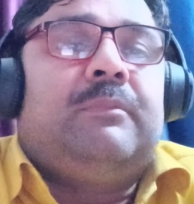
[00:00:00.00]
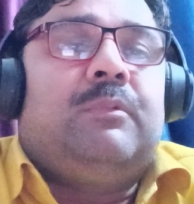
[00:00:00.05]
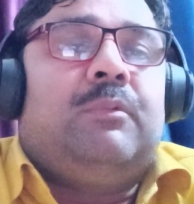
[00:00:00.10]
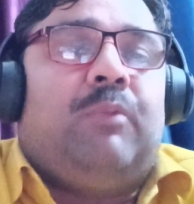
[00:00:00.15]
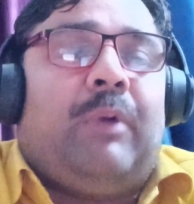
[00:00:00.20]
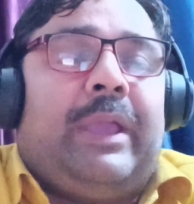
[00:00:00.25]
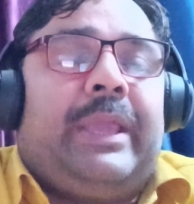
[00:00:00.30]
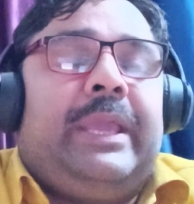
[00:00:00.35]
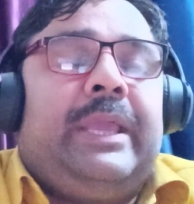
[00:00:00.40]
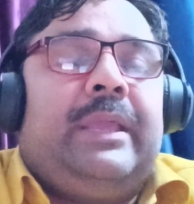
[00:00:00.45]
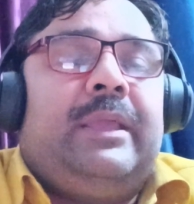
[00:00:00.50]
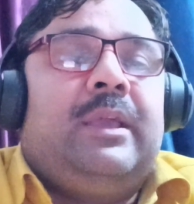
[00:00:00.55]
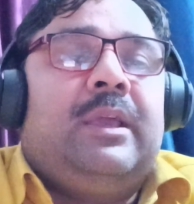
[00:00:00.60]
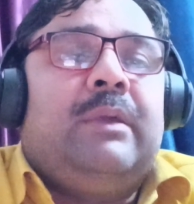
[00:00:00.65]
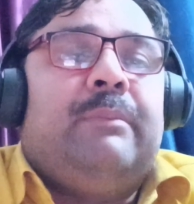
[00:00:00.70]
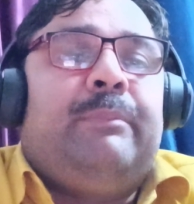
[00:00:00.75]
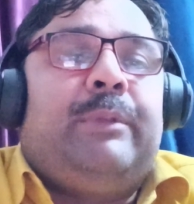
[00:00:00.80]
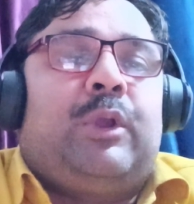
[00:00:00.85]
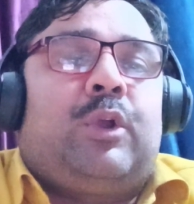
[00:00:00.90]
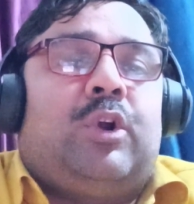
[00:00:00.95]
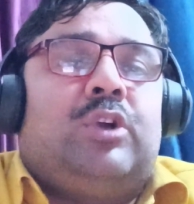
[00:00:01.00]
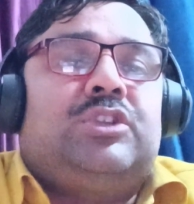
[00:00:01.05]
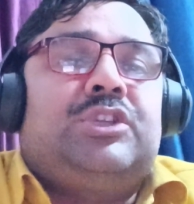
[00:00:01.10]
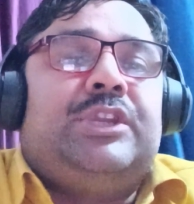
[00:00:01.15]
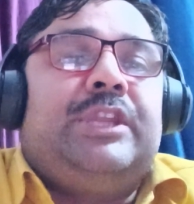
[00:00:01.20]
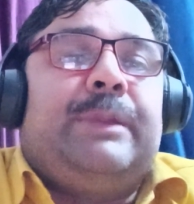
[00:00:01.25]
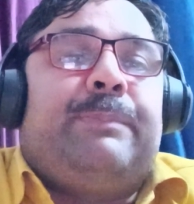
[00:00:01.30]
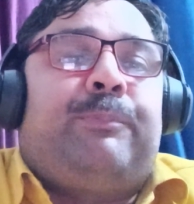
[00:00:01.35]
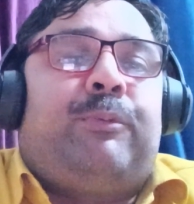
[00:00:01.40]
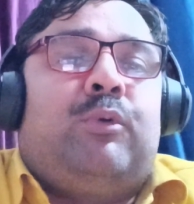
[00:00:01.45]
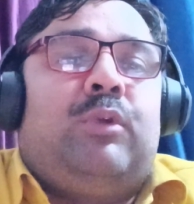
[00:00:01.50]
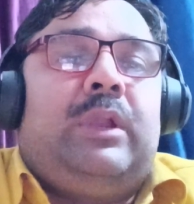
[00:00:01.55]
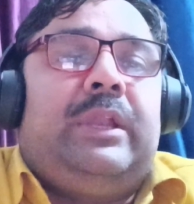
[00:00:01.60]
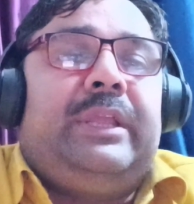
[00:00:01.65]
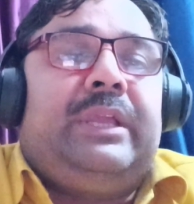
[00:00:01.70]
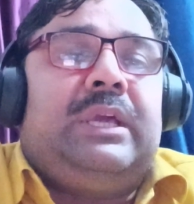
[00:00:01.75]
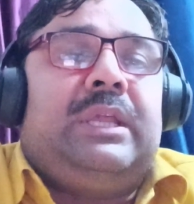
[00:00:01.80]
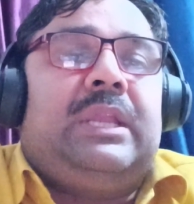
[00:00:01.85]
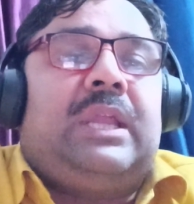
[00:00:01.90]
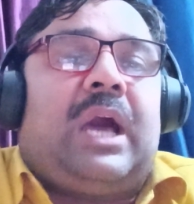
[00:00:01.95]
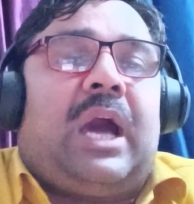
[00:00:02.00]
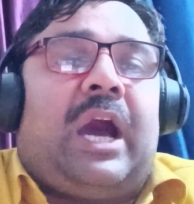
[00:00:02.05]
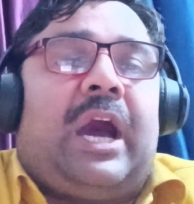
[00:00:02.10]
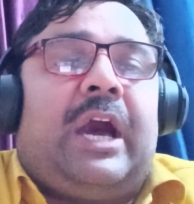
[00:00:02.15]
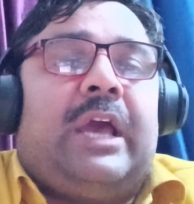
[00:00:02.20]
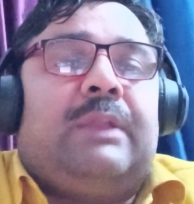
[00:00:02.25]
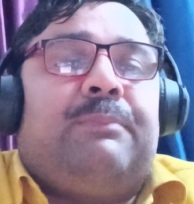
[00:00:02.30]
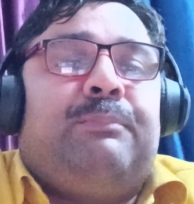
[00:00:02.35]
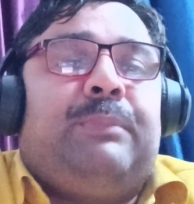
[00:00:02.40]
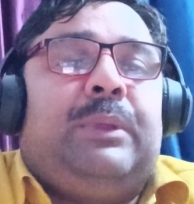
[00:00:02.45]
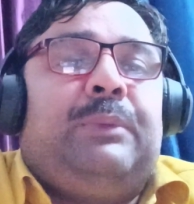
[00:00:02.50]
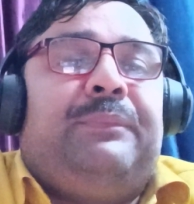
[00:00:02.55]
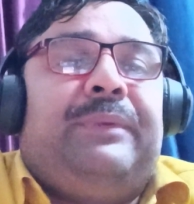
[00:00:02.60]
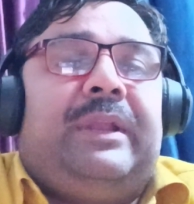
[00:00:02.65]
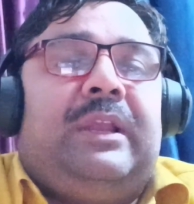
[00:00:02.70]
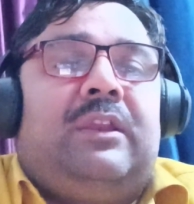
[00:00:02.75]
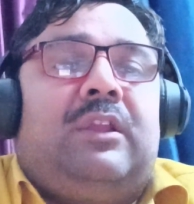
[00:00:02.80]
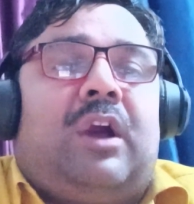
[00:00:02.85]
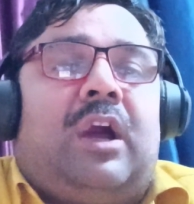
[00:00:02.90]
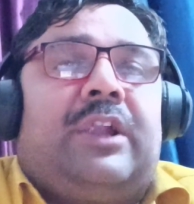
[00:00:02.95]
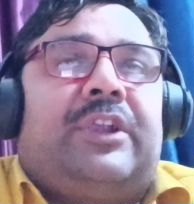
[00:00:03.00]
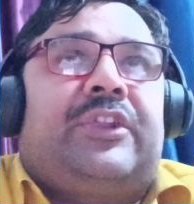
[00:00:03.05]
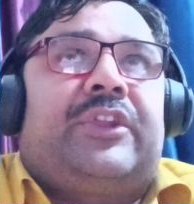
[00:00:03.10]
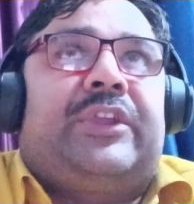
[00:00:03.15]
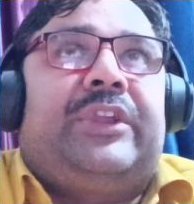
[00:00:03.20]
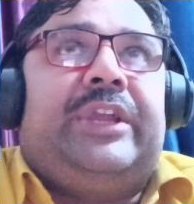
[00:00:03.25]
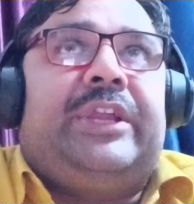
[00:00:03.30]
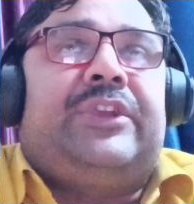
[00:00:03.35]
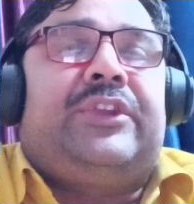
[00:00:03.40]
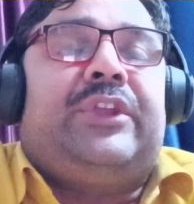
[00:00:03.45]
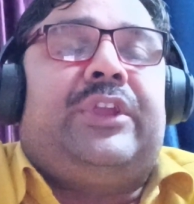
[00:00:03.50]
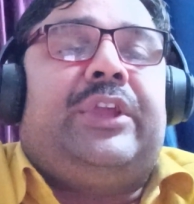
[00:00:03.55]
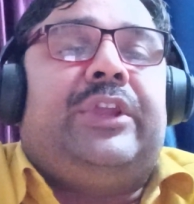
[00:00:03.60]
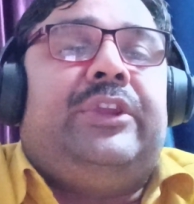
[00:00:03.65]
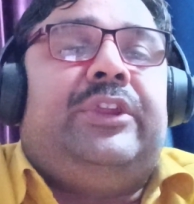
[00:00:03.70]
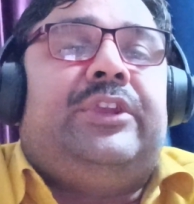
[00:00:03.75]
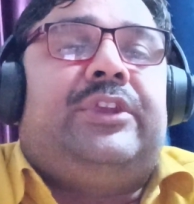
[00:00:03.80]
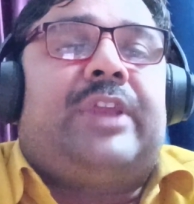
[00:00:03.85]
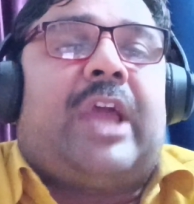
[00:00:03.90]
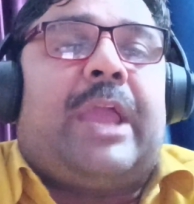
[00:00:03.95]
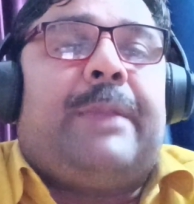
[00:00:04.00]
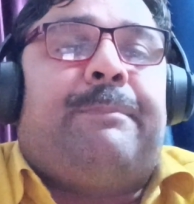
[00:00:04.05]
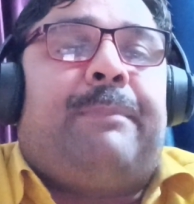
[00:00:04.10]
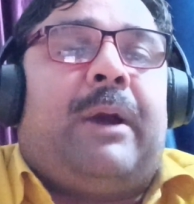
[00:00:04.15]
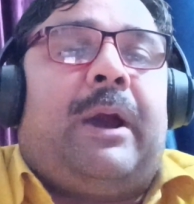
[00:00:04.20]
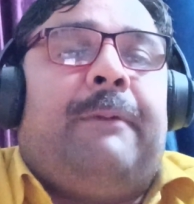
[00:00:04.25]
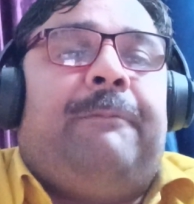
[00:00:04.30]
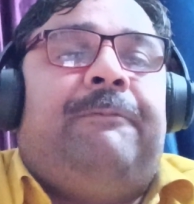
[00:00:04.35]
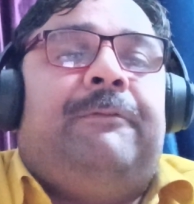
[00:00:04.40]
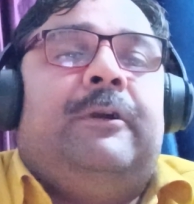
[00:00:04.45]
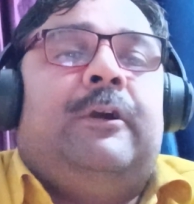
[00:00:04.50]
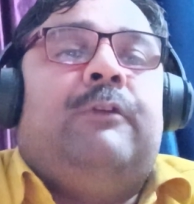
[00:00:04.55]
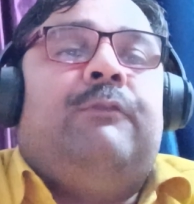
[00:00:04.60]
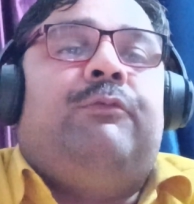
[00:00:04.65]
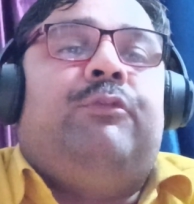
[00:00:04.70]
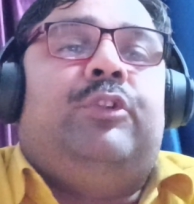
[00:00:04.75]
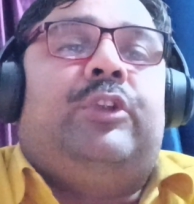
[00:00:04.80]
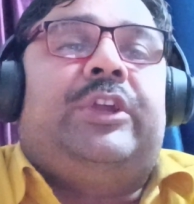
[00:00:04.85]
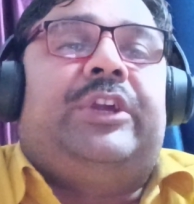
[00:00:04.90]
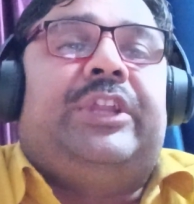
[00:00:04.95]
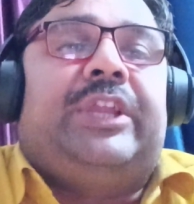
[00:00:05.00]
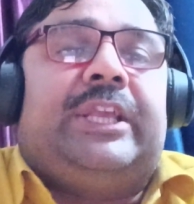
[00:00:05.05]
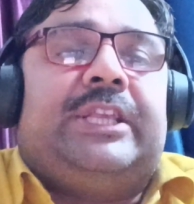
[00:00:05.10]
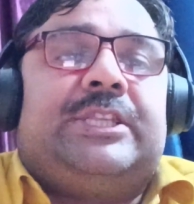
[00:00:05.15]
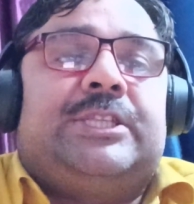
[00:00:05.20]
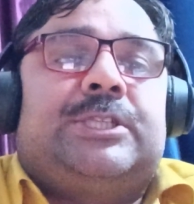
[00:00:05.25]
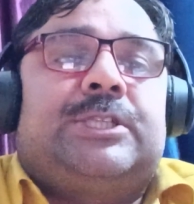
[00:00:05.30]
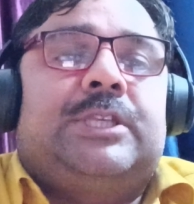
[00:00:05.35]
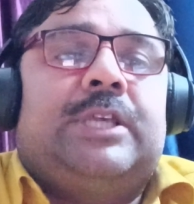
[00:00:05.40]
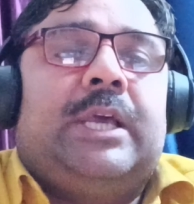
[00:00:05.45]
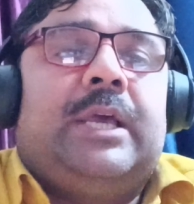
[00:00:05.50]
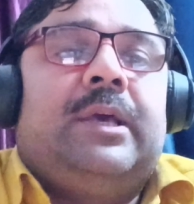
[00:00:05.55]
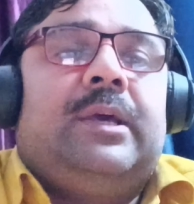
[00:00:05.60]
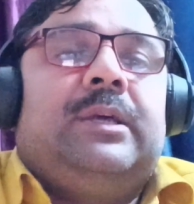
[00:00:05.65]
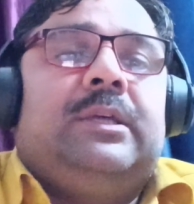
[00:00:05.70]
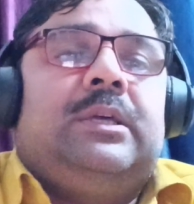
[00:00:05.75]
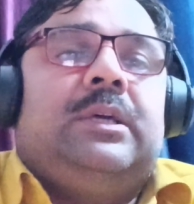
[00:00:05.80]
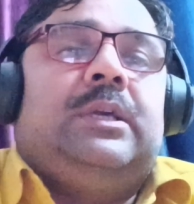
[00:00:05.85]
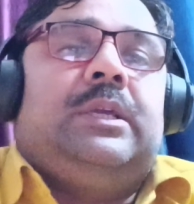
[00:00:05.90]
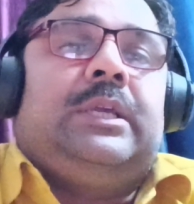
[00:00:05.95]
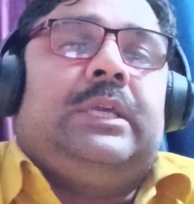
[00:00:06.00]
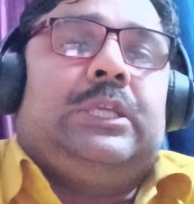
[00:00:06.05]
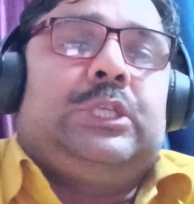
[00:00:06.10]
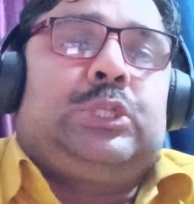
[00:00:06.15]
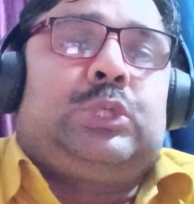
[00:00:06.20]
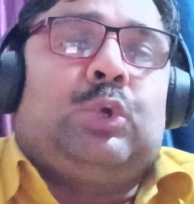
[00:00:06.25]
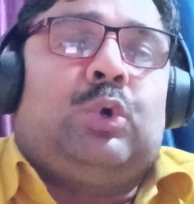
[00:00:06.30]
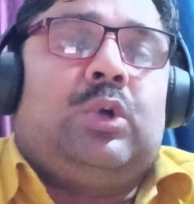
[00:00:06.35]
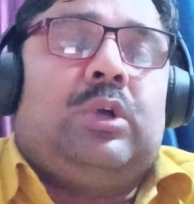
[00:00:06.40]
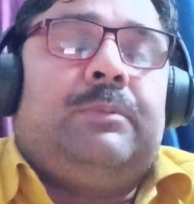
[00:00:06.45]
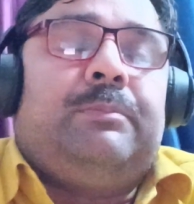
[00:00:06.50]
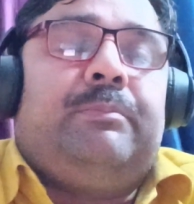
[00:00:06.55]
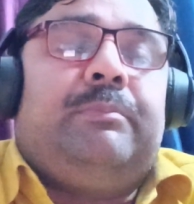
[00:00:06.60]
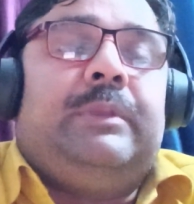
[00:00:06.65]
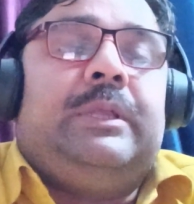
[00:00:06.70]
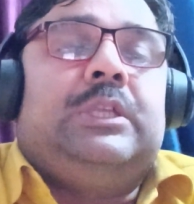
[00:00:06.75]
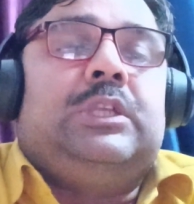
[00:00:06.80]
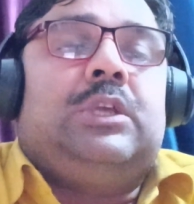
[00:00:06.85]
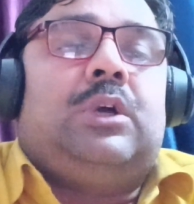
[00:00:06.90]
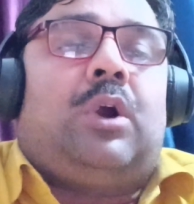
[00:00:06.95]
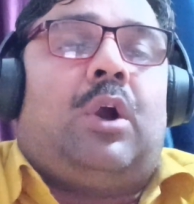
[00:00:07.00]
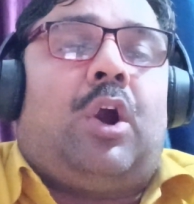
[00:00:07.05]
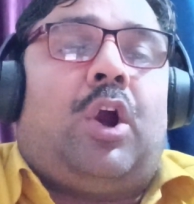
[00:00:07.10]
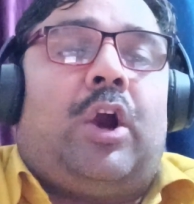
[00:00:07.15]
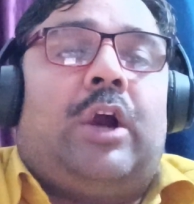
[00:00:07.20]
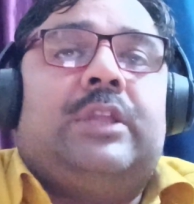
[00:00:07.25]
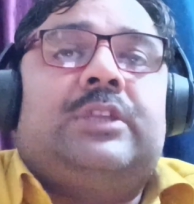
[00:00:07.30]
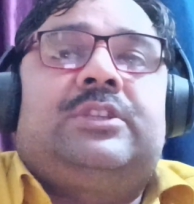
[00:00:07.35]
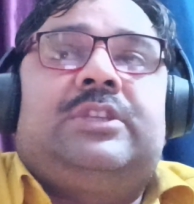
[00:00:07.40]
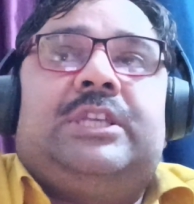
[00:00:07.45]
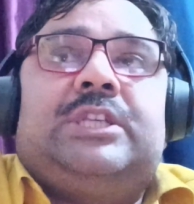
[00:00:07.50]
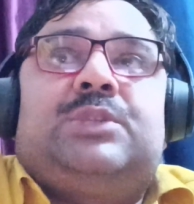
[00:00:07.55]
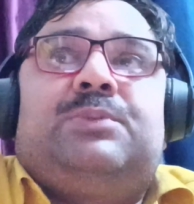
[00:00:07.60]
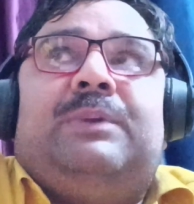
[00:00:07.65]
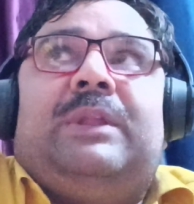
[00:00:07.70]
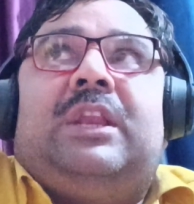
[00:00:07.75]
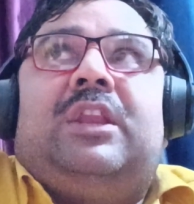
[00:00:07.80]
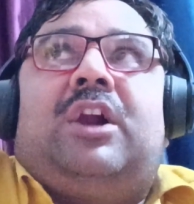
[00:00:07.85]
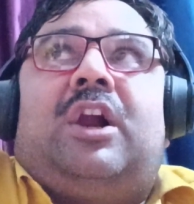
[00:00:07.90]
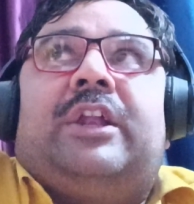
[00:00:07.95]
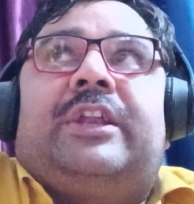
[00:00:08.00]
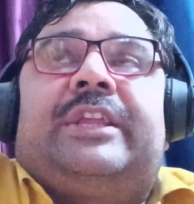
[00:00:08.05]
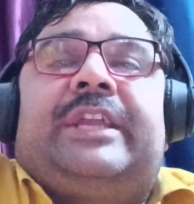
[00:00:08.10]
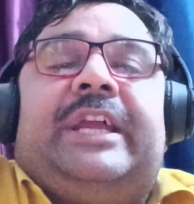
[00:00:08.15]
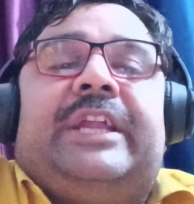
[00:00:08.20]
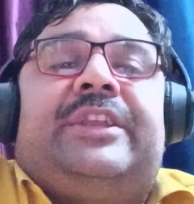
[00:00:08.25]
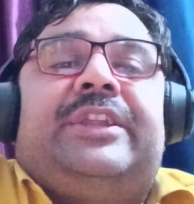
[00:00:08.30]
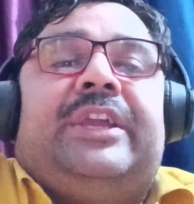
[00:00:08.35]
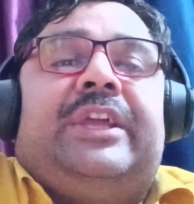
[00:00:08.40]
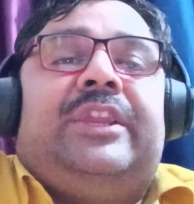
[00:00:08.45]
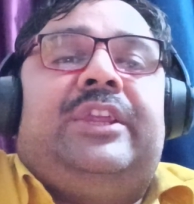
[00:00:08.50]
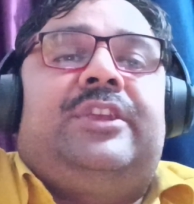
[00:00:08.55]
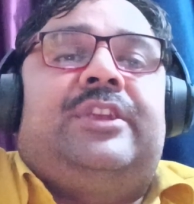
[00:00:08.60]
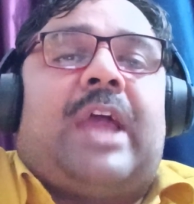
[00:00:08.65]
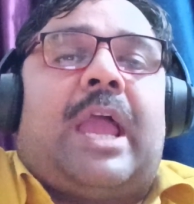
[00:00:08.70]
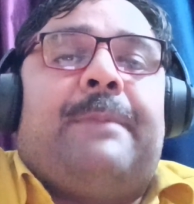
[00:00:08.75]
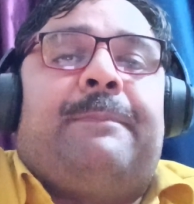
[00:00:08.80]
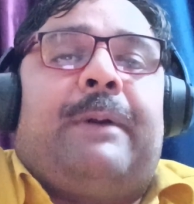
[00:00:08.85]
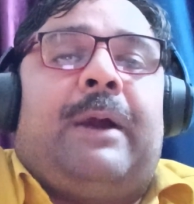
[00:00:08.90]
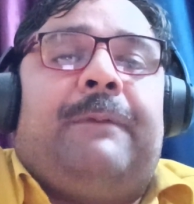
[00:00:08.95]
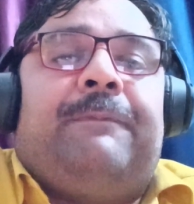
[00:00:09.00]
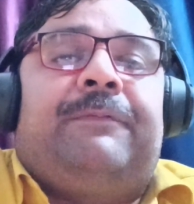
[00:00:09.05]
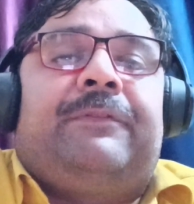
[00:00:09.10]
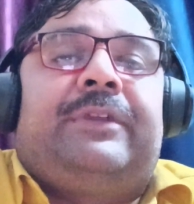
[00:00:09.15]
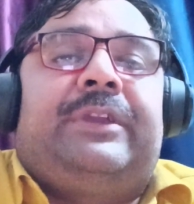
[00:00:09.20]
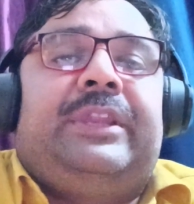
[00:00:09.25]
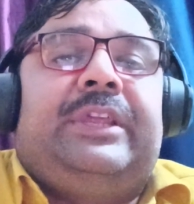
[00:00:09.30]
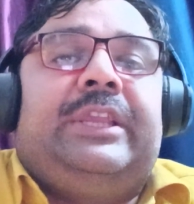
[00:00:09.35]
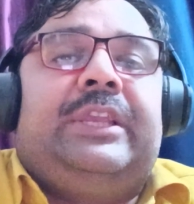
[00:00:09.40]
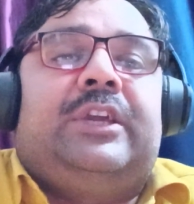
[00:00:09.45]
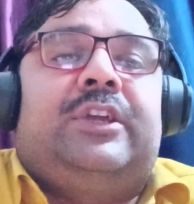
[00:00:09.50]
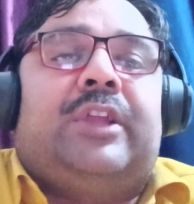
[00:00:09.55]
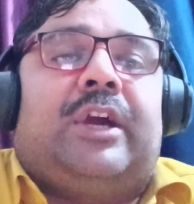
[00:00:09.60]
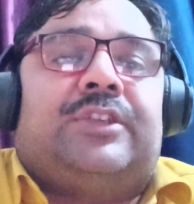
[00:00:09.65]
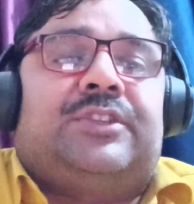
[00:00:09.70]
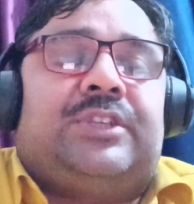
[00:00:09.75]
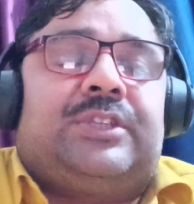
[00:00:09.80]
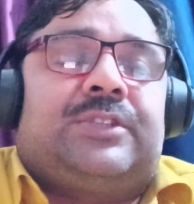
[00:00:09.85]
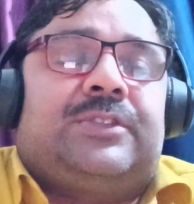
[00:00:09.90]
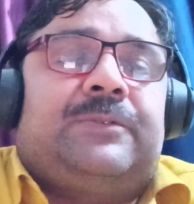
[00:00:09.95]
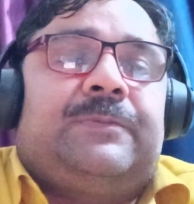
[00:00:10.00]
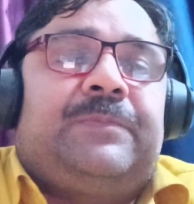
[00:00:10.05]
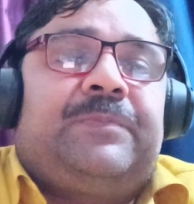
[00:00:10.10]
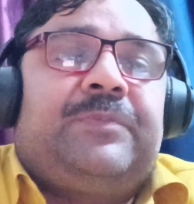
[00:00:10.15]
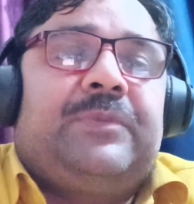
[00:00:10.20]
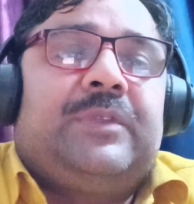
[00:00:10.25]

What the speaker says: Why? Because Napoleon army will not get any type of food grains, so horses will not get any type of green grasses.